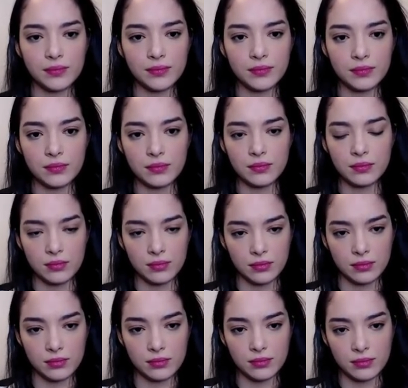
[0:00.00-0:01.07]

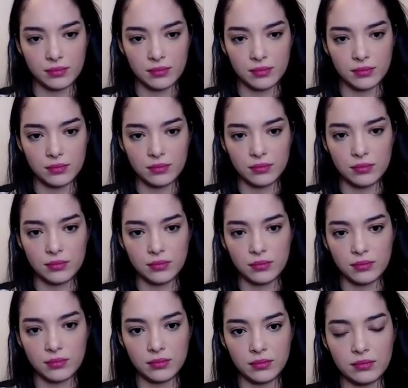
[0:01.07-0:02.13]

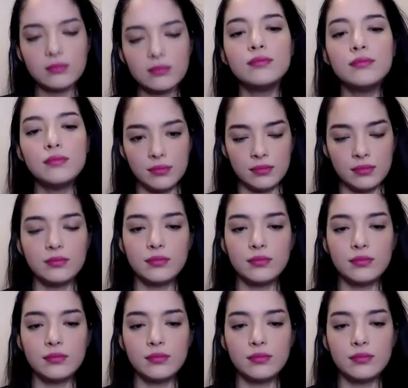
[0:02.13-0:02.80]
(silent)